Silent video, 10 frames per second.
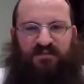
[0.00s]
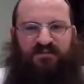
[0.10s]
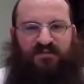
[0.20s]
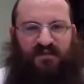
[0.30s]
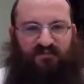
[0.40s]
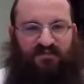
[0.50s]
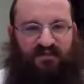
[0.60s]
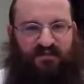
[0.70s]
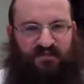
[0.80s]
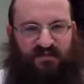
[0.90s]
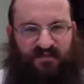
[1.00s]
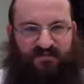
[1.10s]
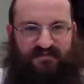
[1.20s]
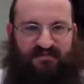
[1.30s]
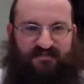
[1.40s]

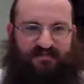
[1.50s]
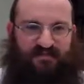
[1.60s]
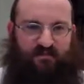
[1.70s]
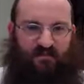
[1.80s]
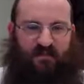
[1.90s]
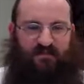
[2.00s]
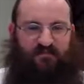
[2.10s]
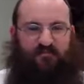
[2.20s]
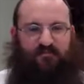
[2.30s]
self-discipline brain.